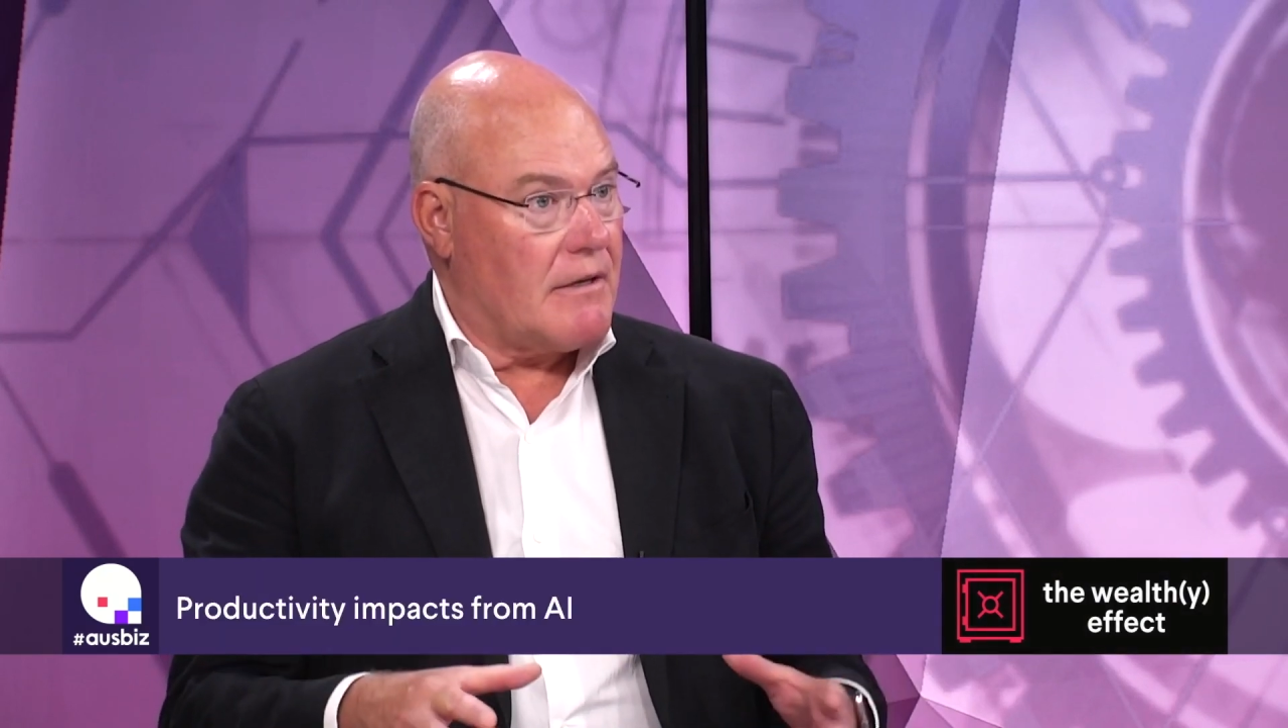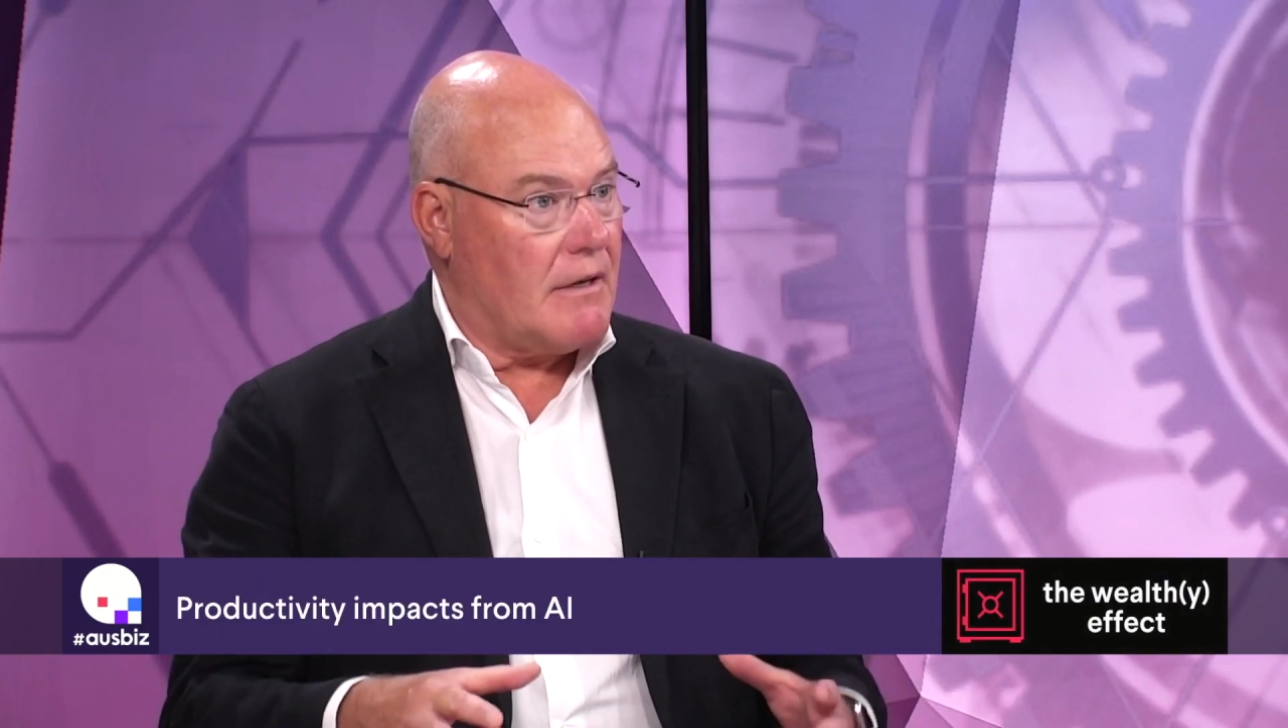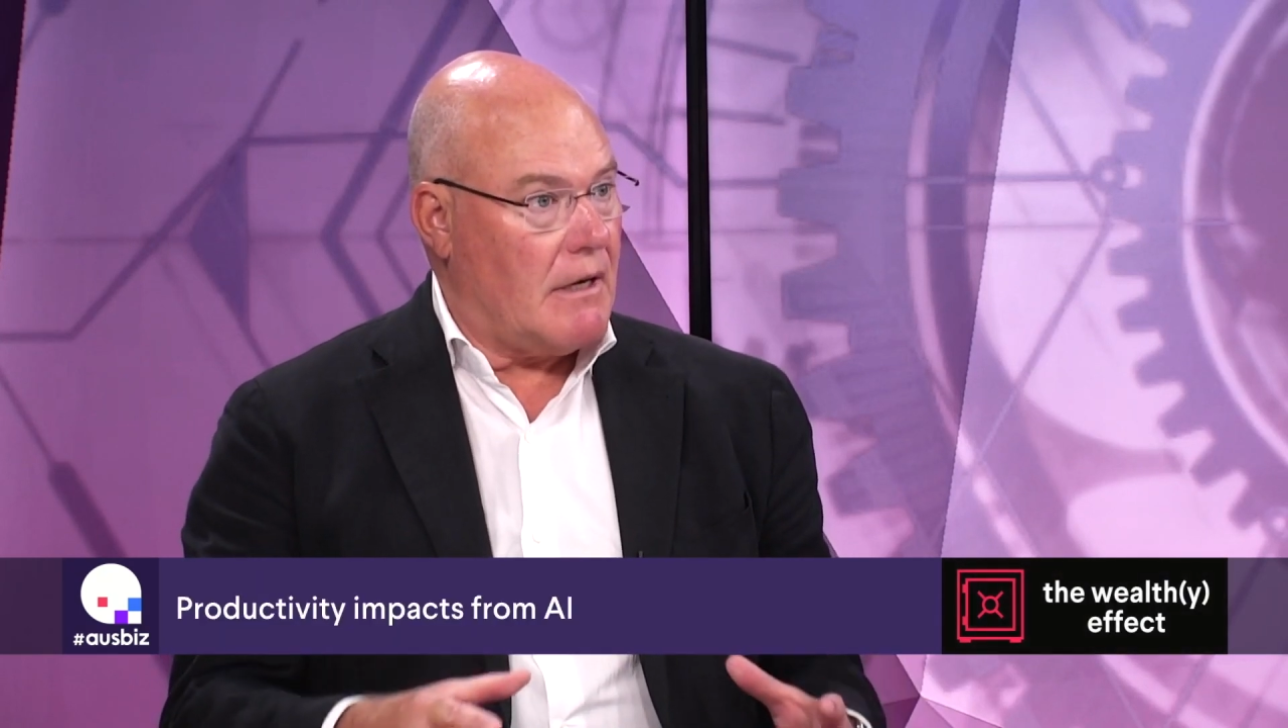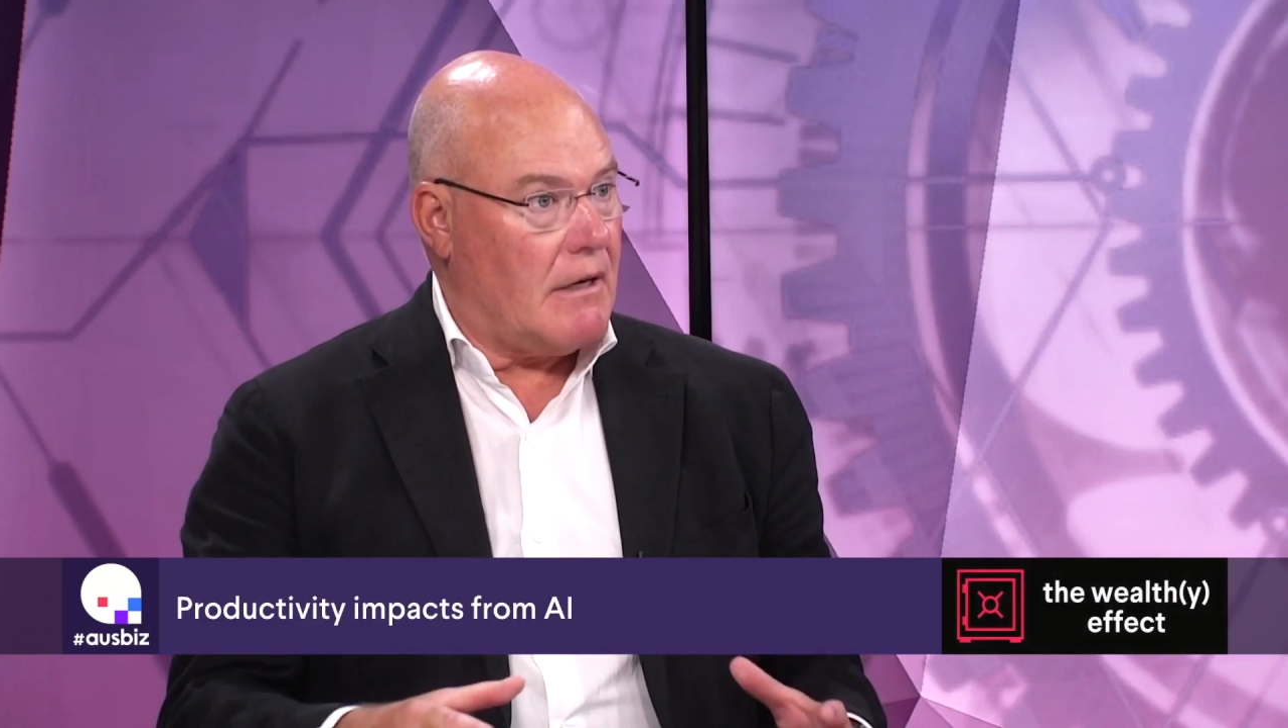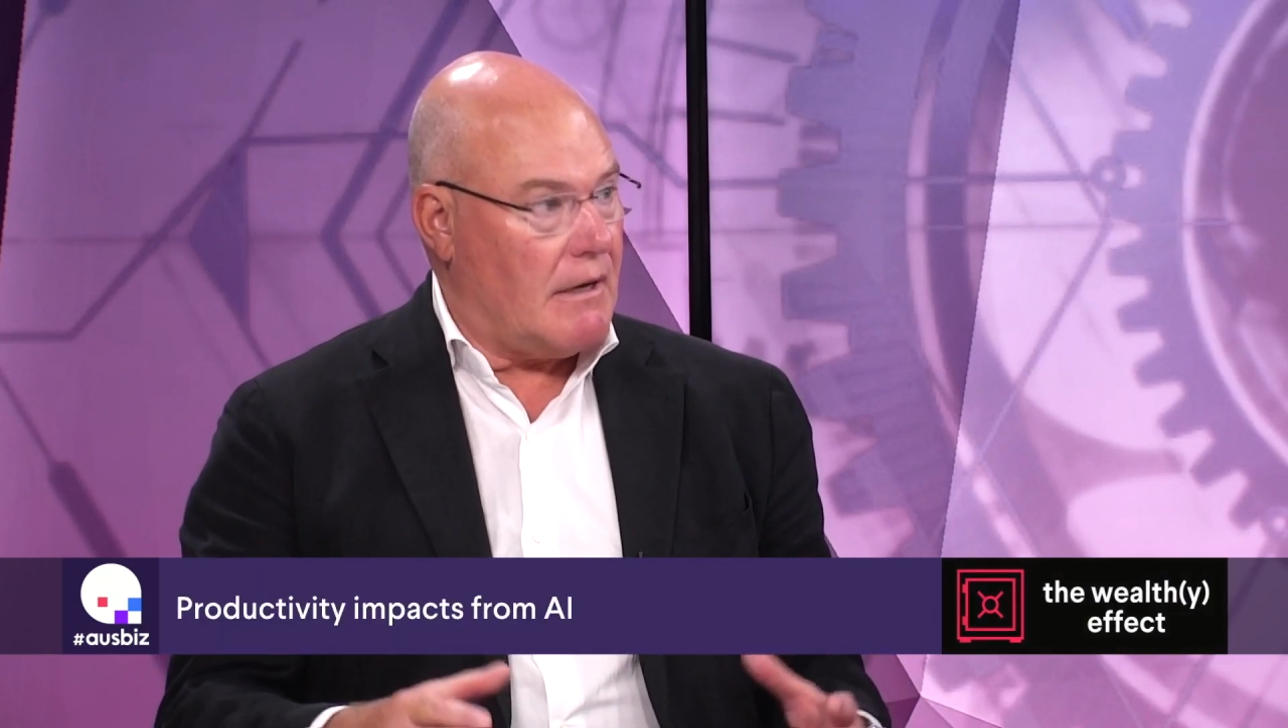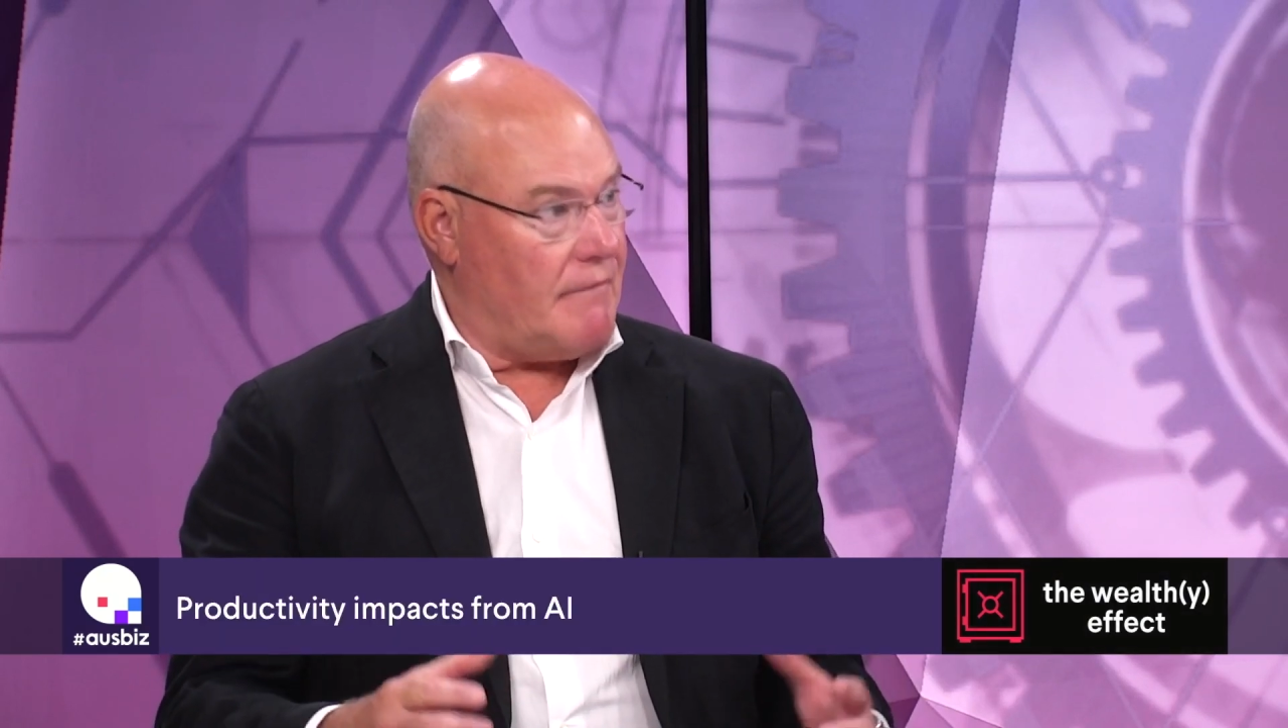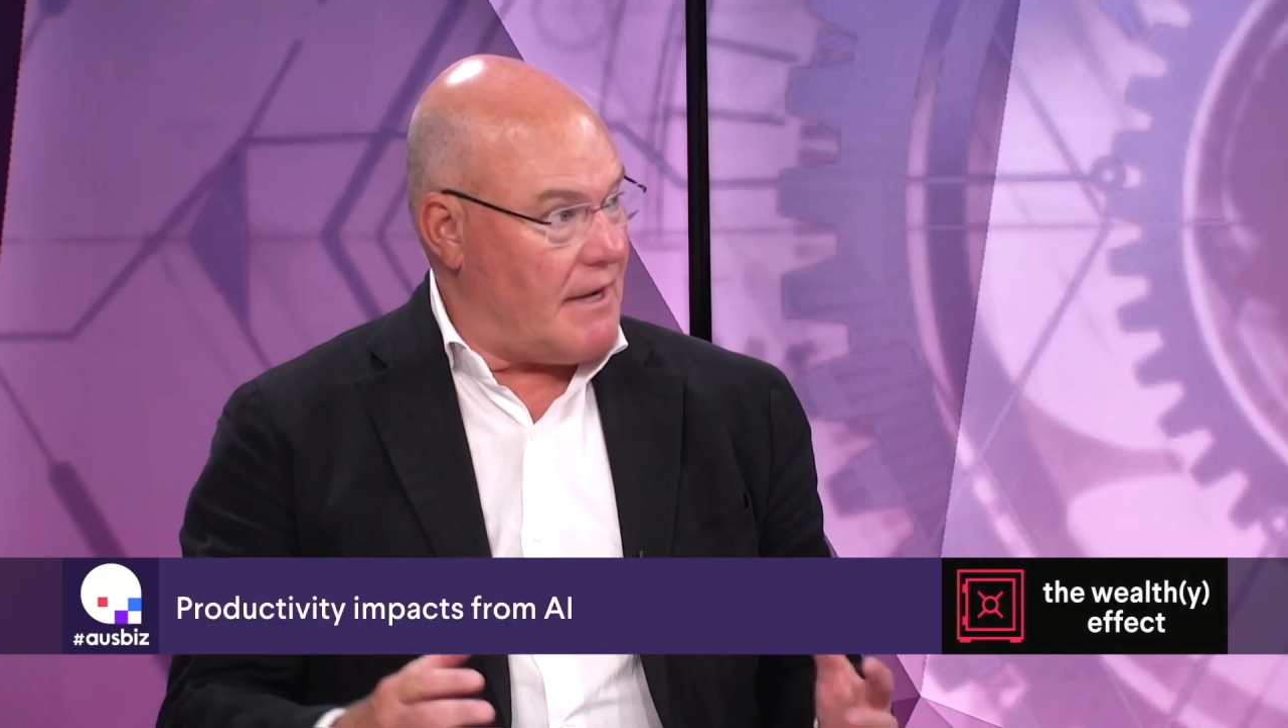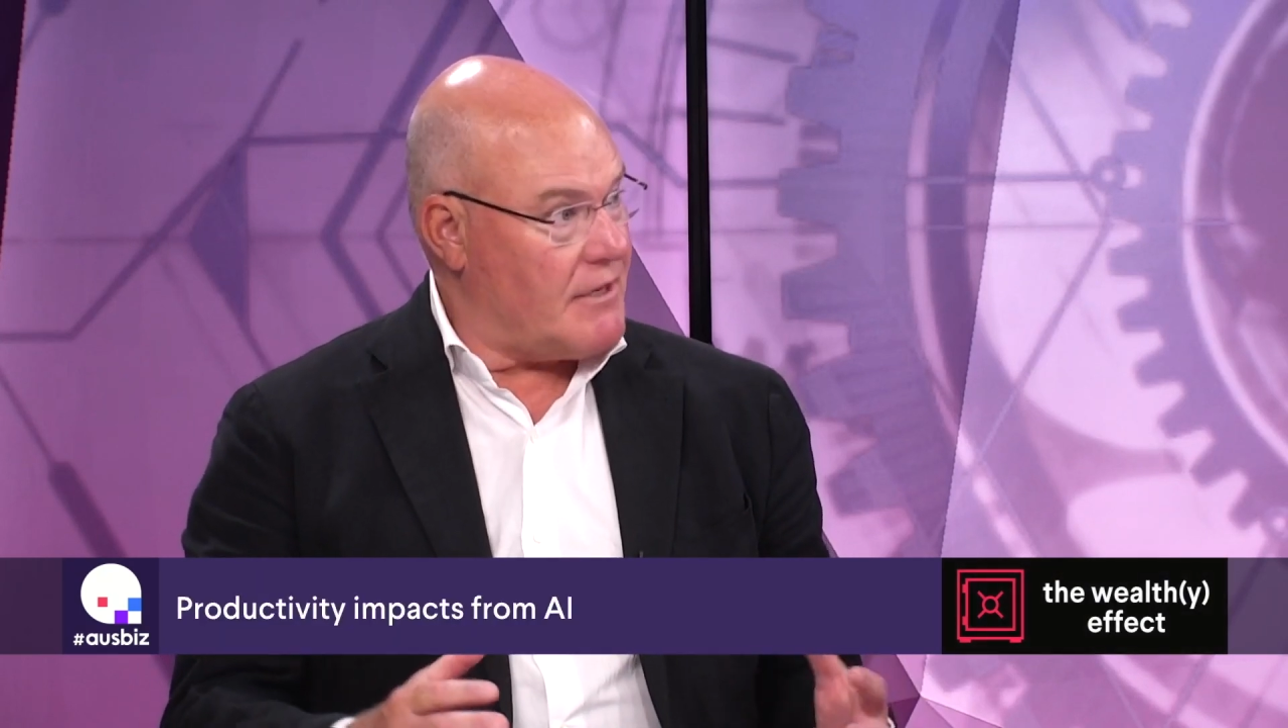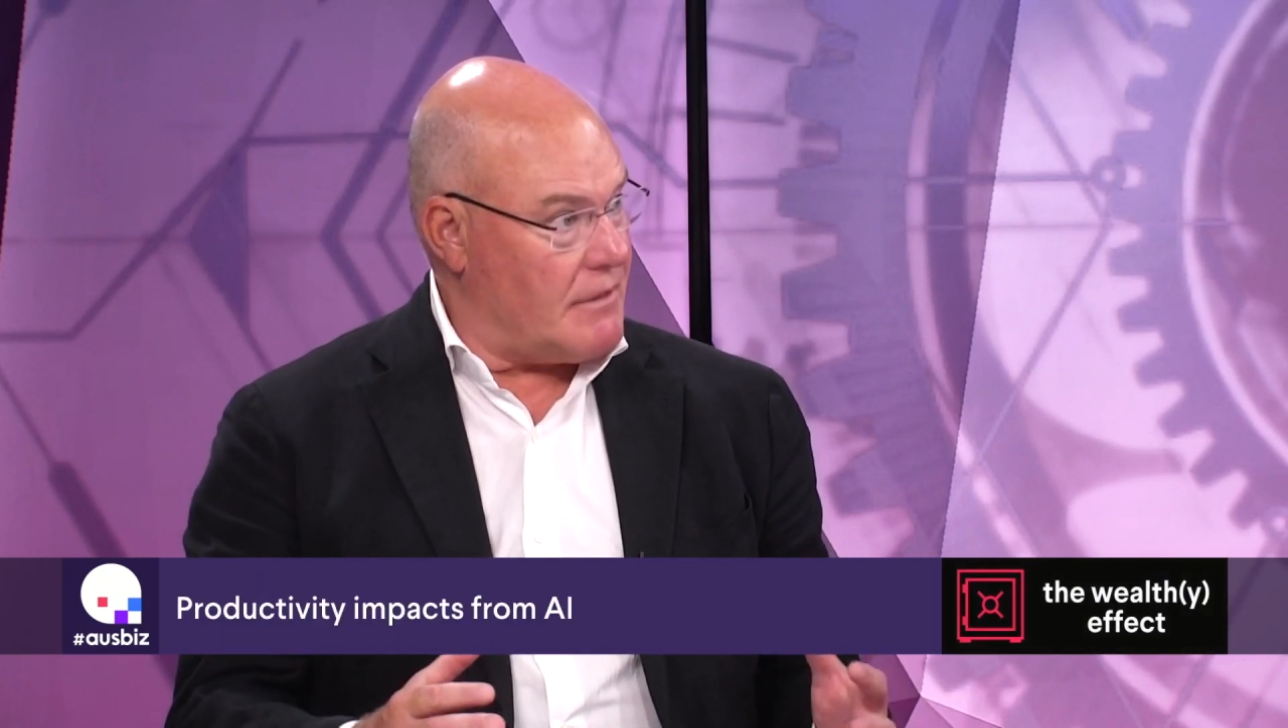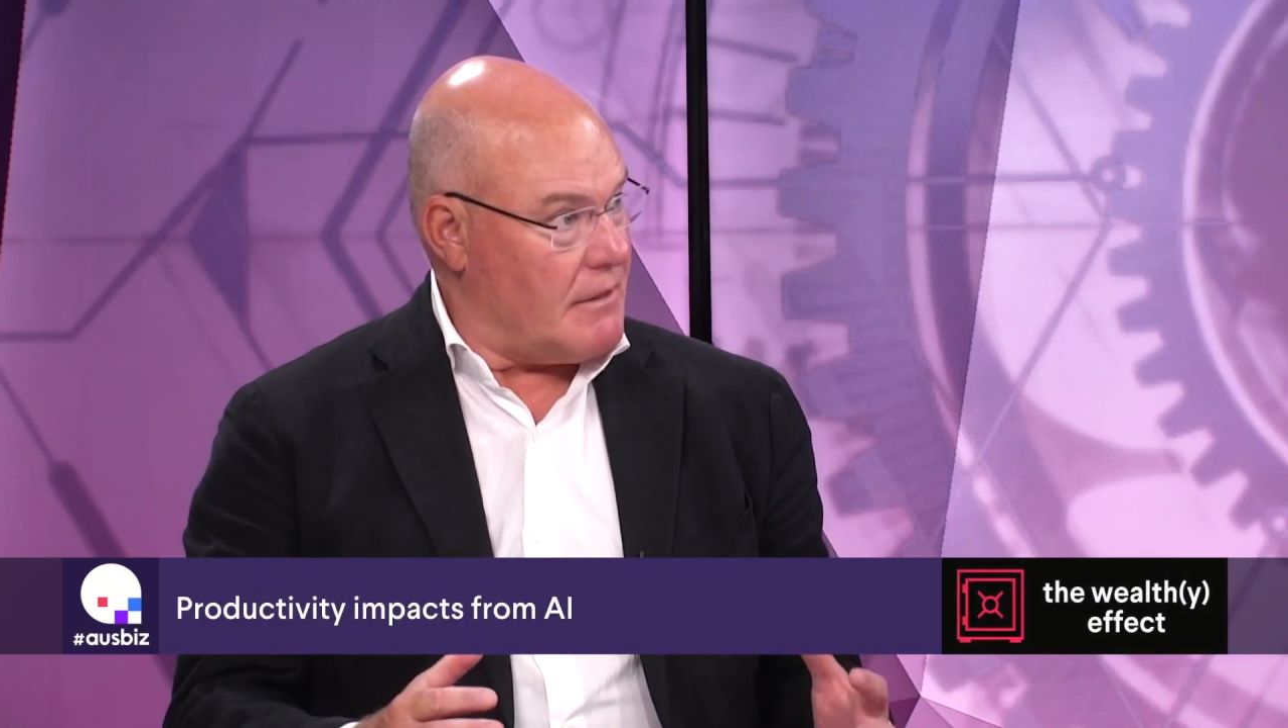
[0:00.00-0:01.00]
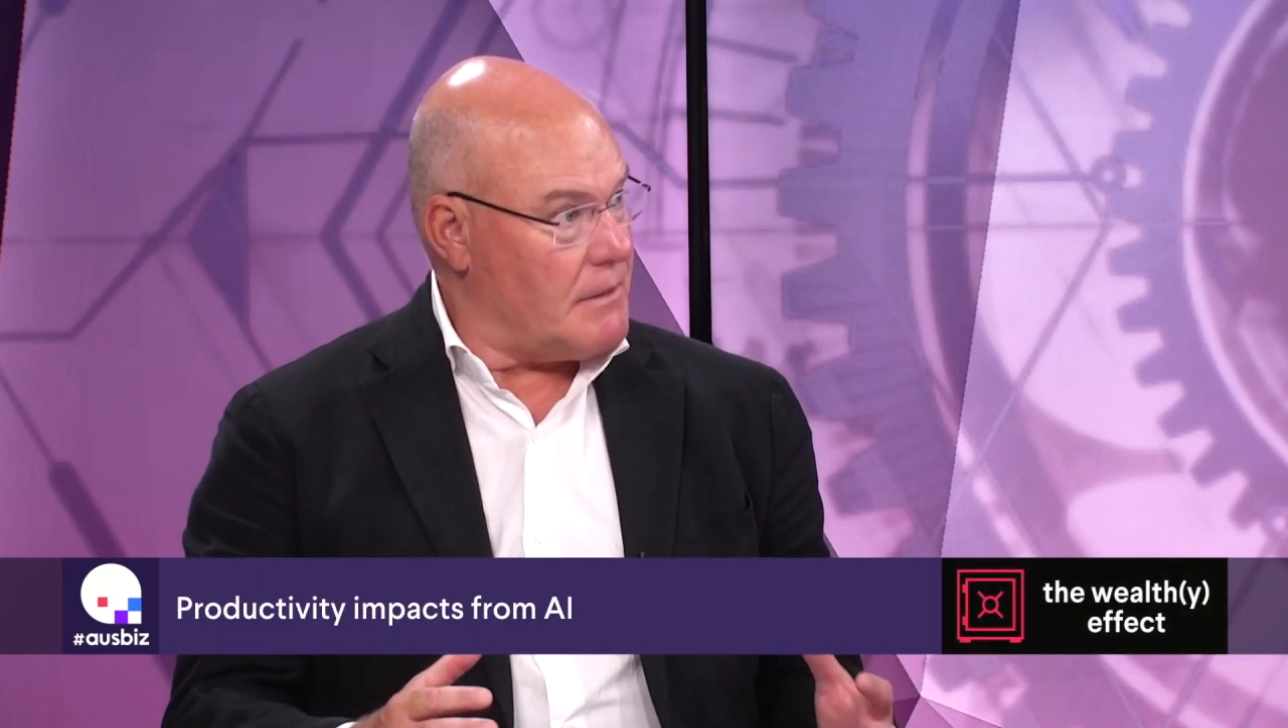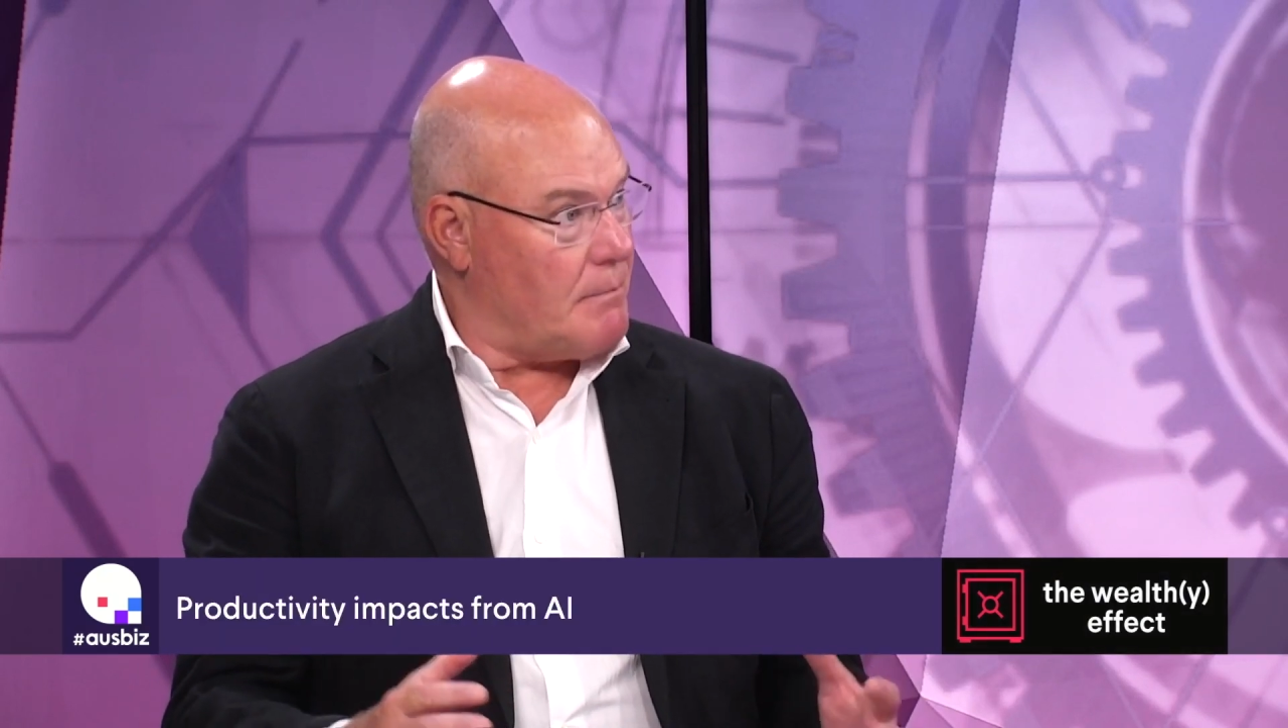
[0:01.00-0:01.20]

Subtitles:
the investors,